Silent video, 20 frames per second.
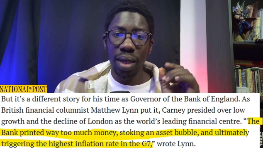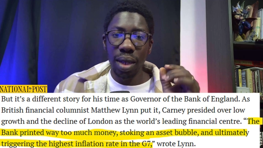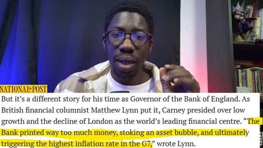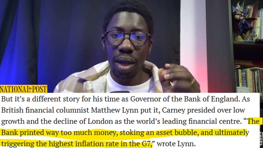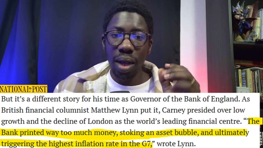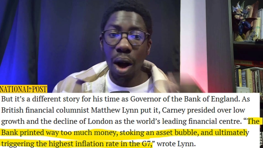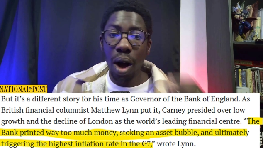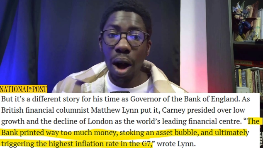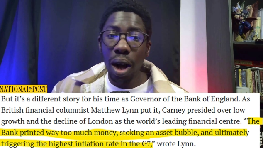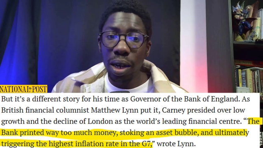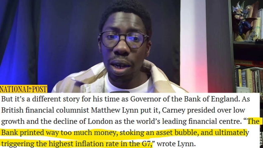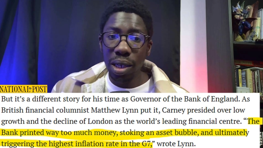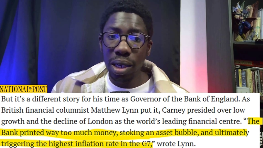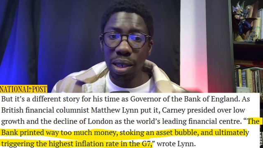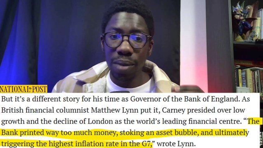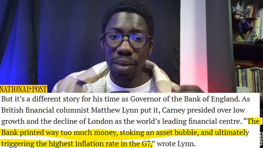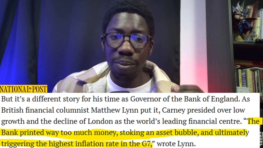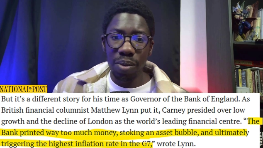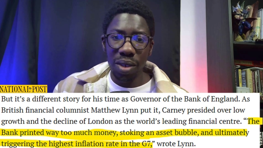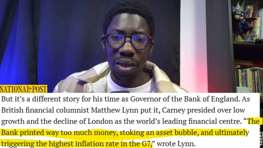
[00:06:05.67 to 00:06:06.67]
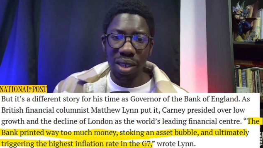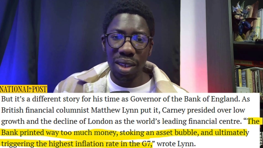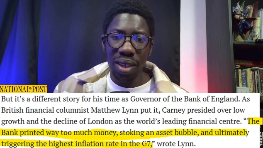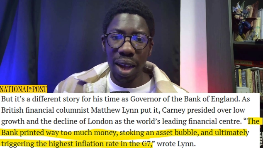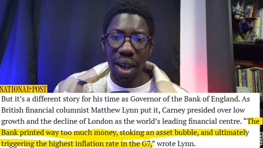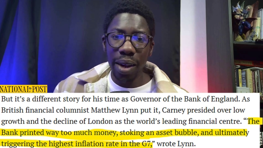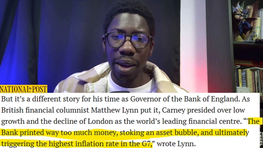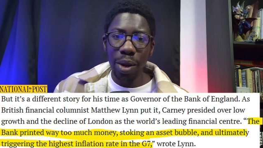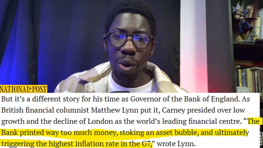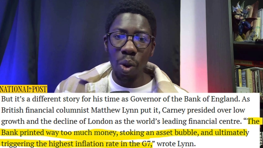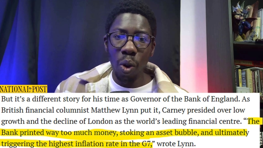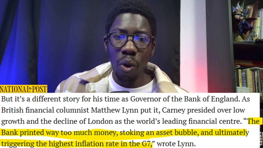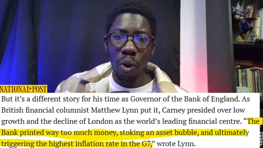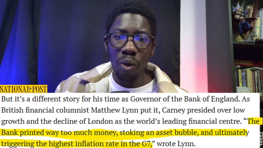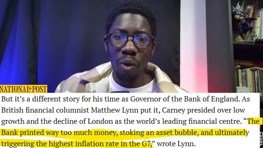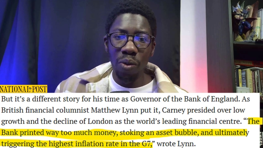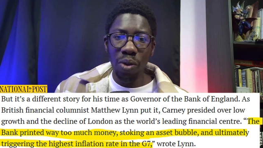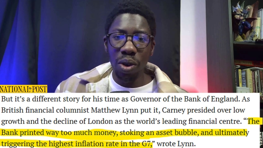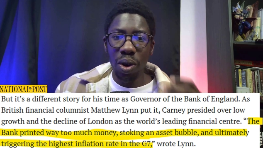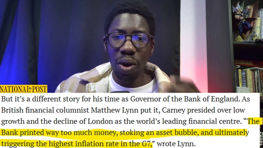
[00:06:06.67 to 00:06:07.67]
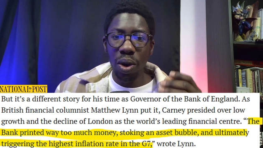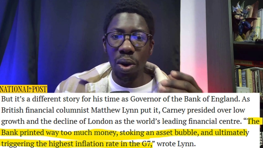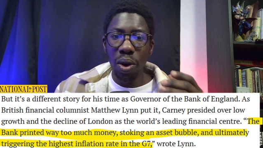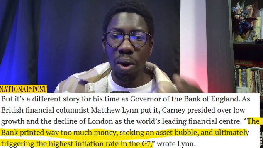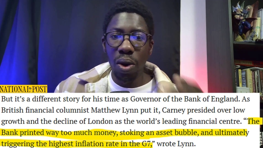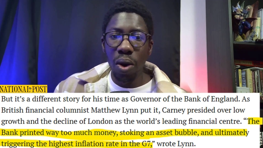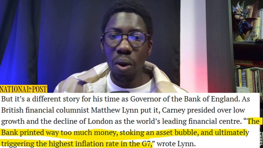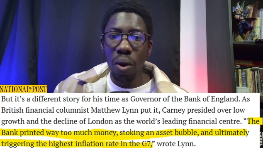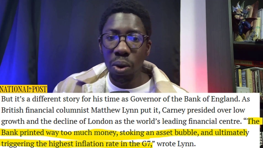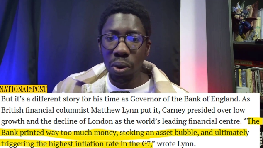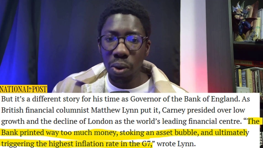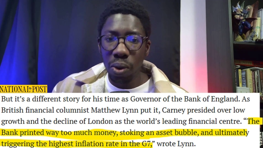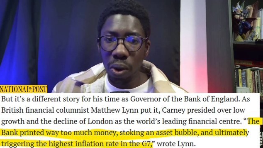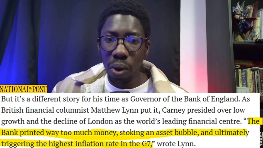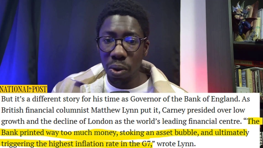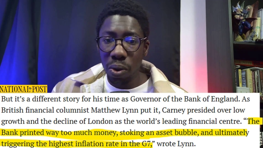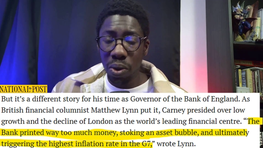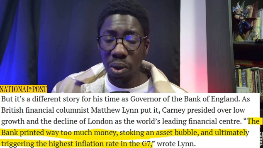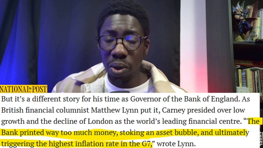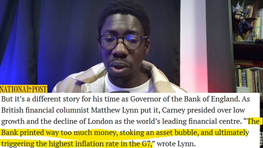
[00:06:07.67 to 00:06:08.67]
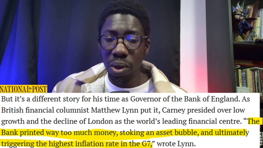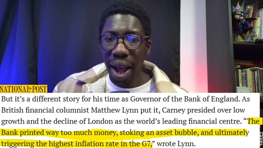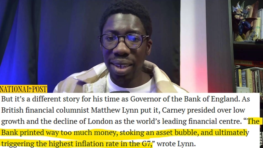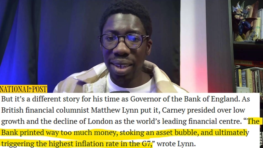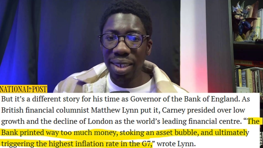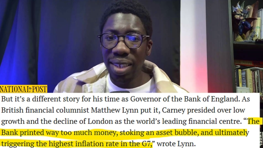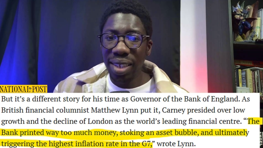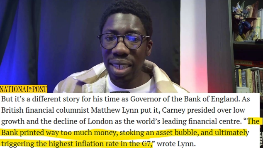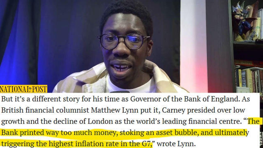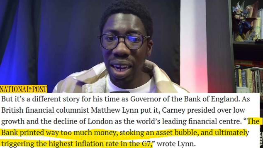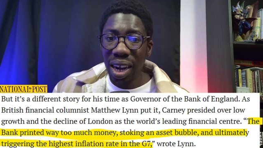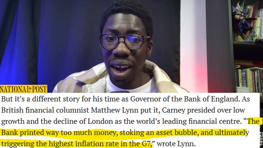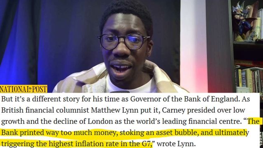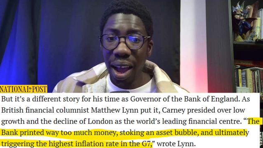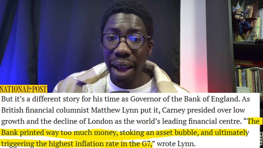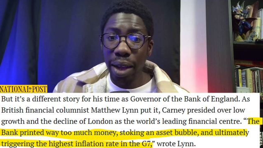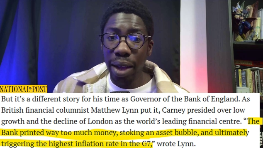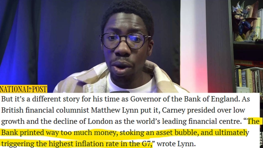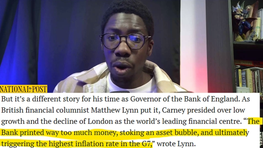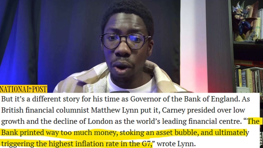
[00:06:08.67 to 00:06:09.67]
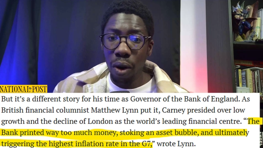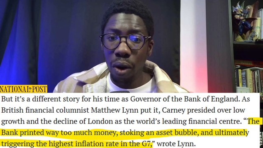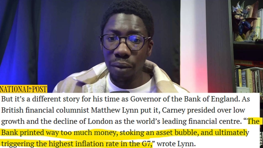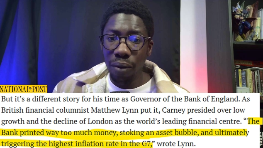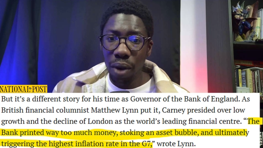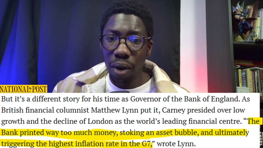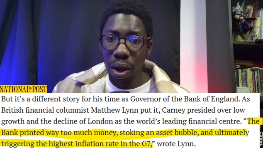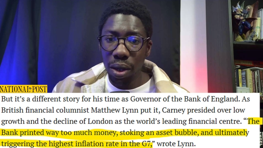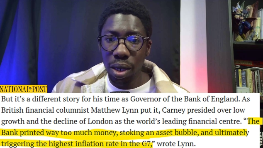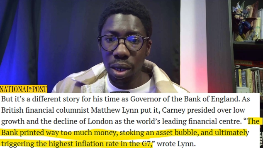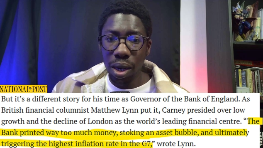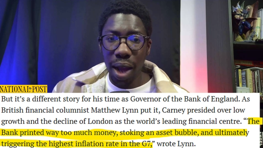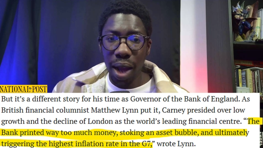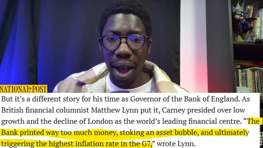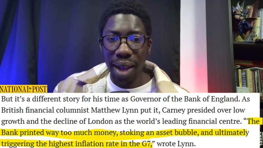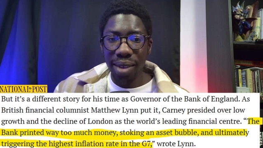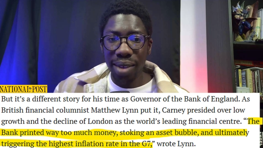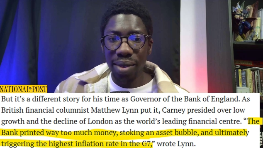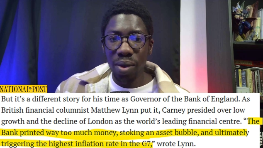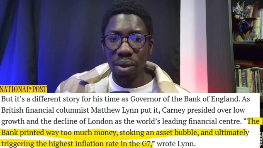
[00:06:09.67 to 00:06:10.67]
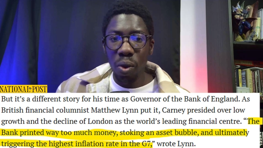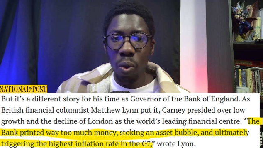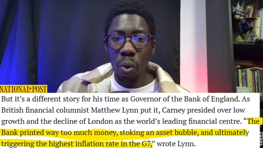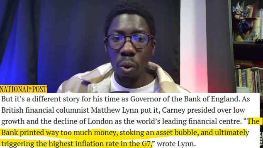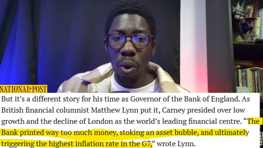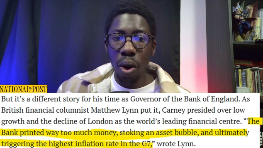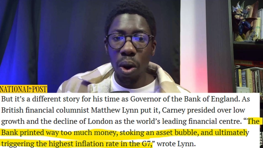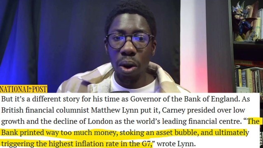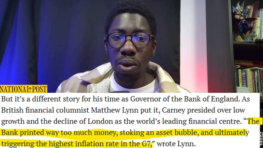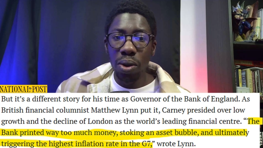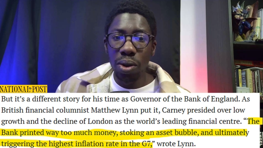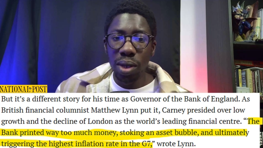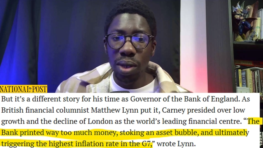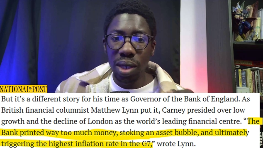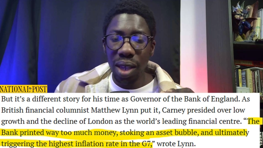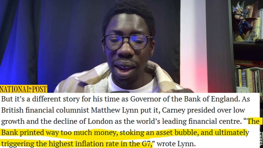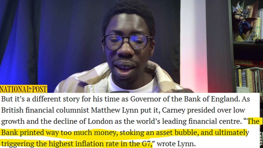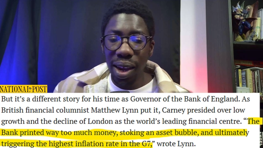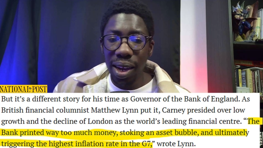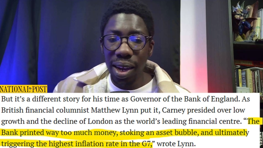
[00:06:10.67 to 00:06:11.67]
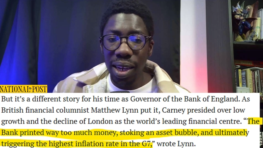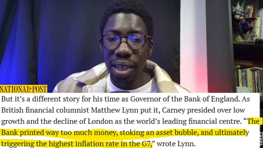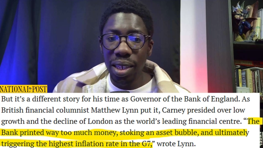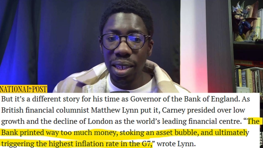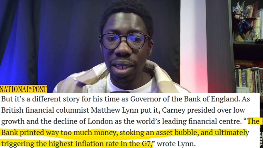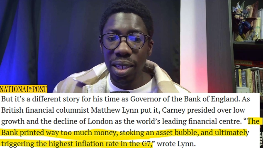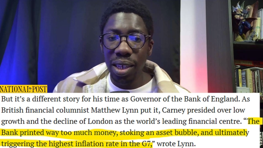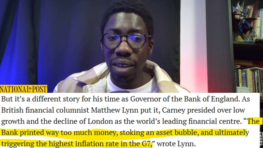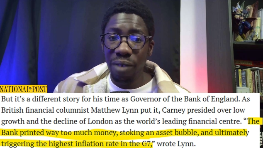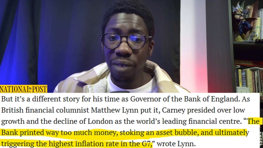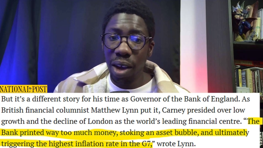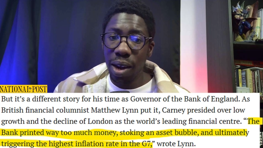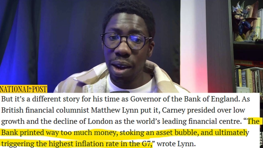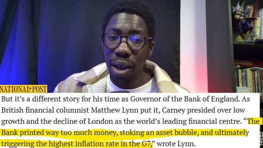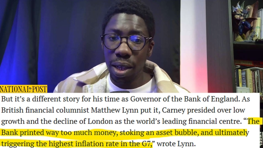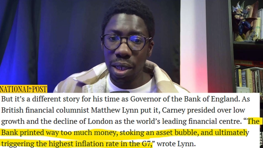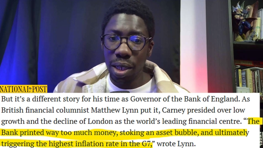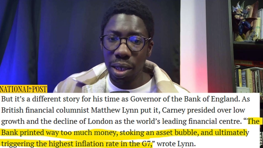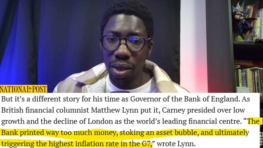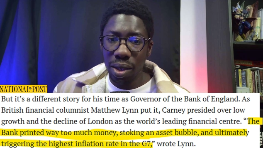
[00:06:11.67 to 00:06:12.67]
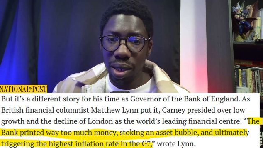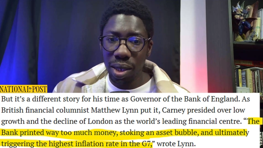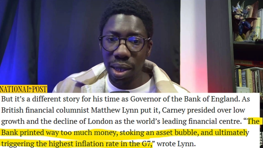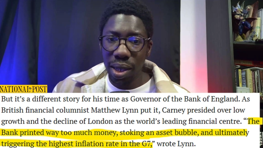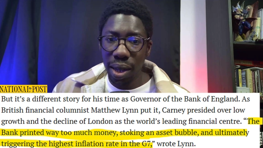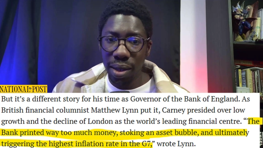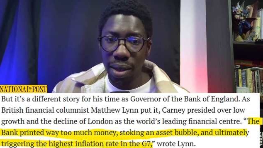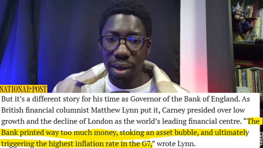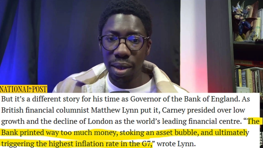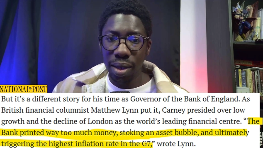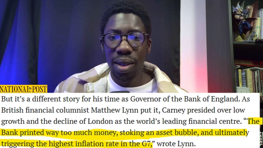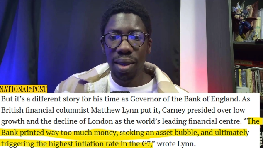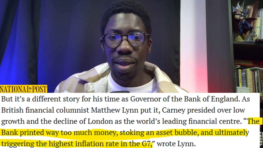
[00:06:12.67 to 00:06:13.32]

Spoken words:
Carney presided over low growth and the decline of London as the world's leading financial center.